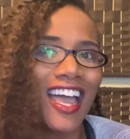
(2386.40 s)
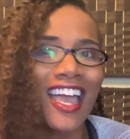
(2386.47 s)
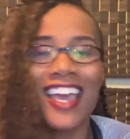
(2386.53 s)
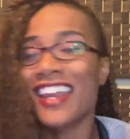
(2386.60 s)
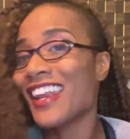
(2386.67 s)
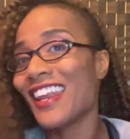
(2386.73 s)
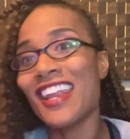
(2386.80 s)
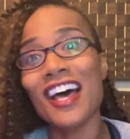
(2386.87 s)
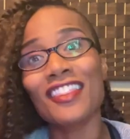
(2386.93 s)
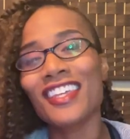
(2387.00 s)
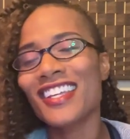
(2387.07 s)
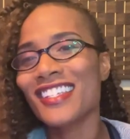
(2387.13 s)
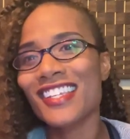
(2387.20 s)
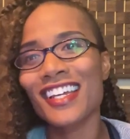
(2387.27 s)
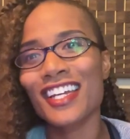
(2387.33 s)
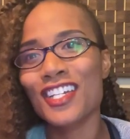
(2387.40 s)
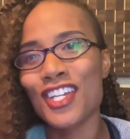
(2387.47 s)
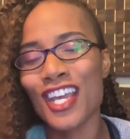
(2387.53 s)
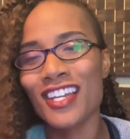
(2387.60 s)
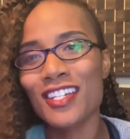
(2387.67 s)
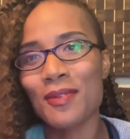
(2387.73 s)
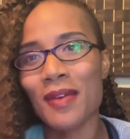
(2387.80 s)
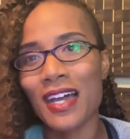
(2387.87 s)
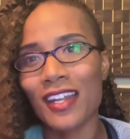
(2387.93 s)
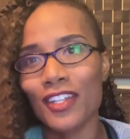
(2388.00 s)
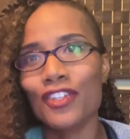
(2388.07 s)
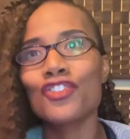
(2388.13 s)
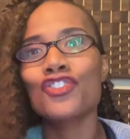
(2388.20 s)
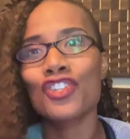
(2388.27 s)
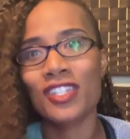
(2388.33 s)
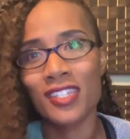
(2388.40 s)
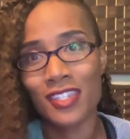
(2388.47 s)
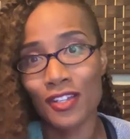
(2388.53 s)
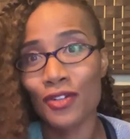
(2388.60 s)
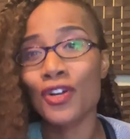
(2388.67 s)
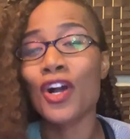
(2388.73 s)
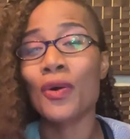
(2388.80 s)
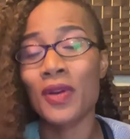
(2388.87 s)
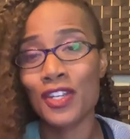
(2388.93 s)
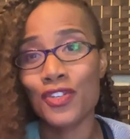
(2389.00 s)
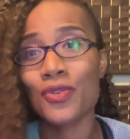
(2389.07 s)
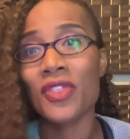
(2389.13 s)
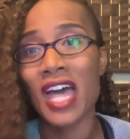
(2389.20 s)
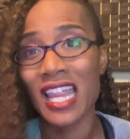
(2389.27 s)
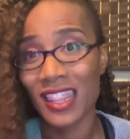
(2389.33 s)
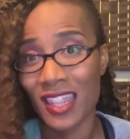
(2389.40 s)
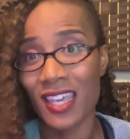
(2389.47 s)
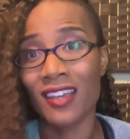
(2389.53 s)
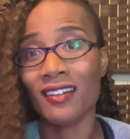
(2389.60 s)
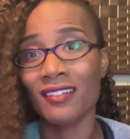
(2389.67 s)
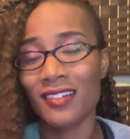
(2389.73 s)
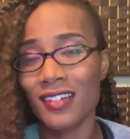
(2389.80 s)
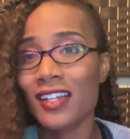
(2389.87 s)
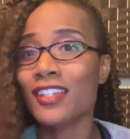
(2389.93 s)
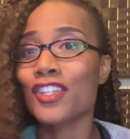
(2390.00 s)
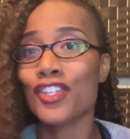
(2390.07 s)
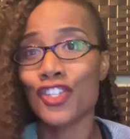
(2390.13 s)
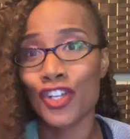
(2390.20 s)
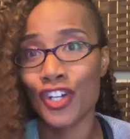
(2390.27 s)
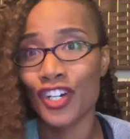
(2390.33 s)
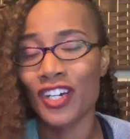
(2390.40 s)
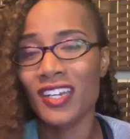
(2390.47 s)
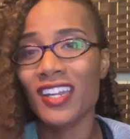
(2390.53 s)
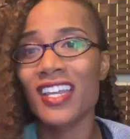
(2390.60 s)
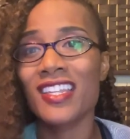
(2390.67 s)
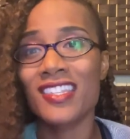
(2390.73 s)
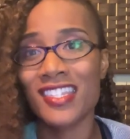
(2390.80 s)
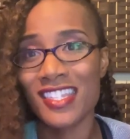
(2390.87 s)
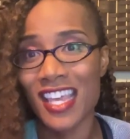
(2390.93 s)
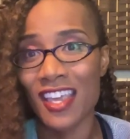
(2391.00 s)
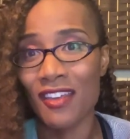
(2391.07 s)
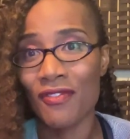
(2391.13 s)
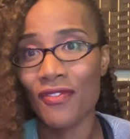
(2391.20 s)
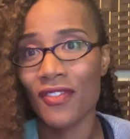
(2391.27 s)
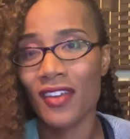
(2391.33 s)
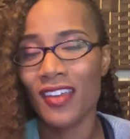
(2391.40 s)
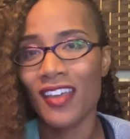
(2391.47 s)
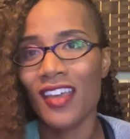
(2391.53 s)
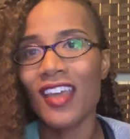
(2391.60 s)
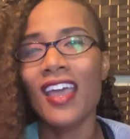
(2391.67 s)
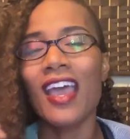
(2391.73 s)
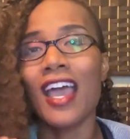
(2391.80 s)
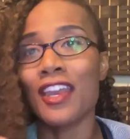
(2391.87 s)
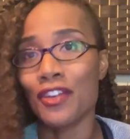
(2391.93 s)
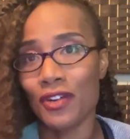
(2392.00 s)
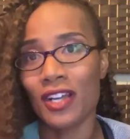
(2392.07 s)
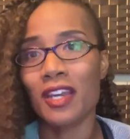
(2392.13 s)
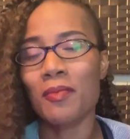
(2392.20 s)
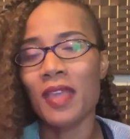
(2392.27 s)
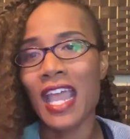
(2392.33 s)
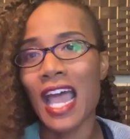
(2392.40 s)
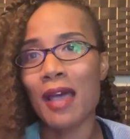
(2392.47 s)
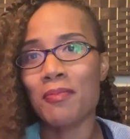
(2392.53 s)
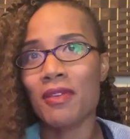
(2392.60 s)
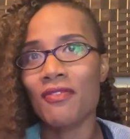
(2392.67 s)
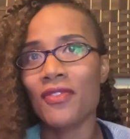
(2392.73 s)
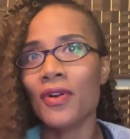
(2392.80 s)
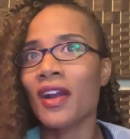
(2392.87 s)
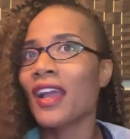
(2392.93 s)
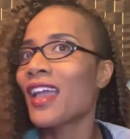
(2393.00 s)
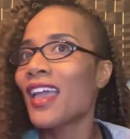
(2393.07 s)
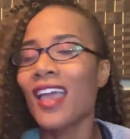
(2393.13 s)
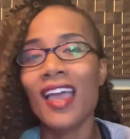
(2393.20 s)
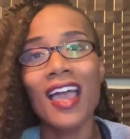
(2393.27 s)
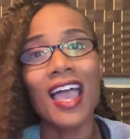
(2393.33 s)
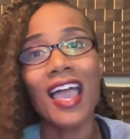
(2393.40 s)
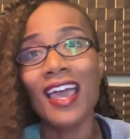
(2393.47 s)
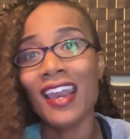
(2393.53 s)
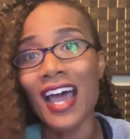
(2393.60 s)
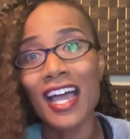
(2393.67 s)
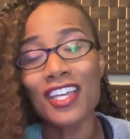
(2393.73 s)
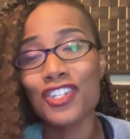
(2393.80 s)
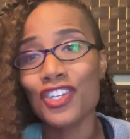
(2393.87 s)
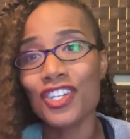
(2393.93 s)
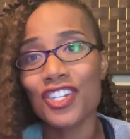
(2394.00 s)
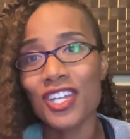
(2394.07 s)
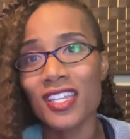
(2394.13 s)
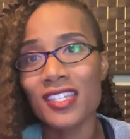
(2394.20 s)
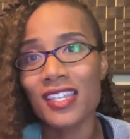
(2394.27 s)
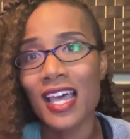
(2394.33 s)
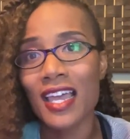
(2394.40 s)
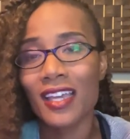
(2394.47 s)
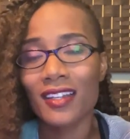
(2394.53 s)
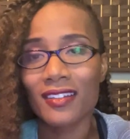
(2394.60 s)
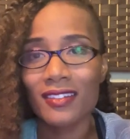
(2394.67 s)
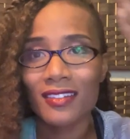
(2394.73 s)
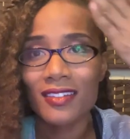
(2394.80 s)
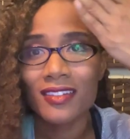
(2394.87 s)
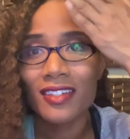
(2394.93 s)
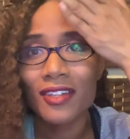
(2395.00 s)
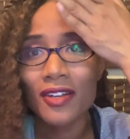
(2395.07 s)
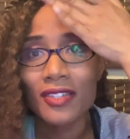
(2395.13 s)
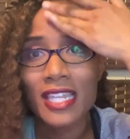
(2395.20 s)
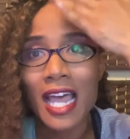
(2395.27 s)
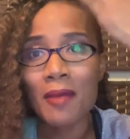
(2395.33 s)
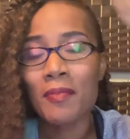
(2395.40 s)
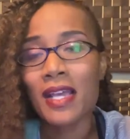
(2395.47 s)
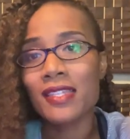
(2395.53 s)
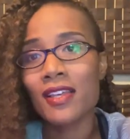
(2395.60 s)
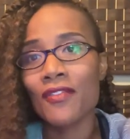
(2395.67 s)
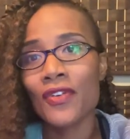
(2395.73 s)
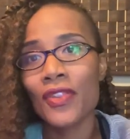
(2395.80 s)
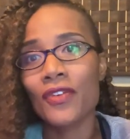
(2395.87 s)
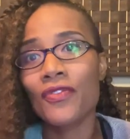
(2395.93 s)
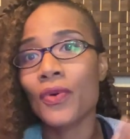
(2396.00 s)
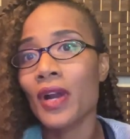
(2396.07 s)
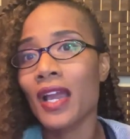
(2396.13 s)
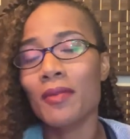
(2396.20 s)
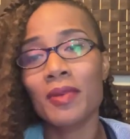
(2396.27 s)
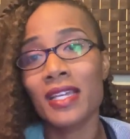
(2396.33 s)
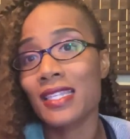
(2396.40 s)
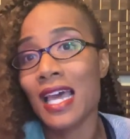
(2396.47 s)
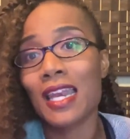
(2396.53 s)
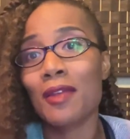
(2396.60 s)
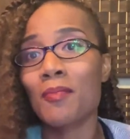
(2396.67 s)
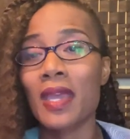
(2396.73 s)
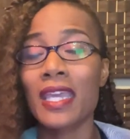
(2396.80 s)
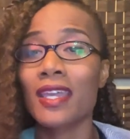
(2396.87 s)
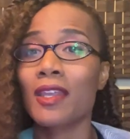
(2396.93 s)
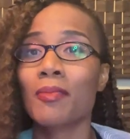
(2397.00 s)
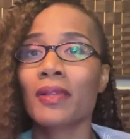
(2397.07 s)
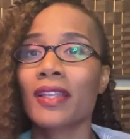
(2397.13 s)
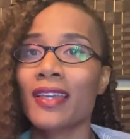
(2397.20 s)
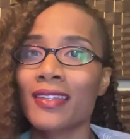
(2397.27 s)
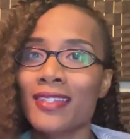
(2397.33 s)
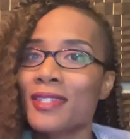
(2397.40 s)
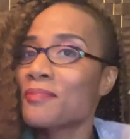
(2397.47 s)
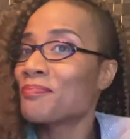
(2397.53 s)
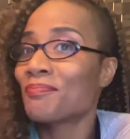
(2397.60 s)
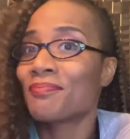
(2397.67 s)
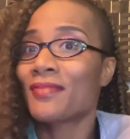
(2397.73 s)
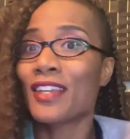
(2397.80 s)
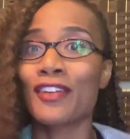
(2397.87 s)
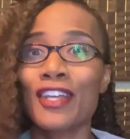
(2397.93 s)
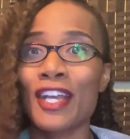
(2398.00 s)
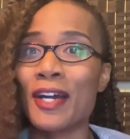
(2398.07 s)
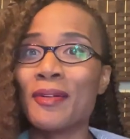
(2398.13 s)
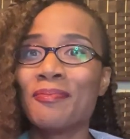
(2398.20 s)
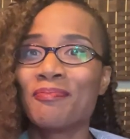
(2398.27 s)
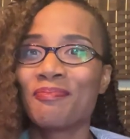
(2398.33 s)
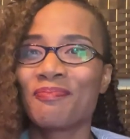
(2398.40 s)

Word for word: and nothing is going to change about it. You should still go and do that thing, because it's good, it's safe, and you're going to be happy for it. And I should just like, you know, tap myself on the forehead because I didn't make any plans. There you go.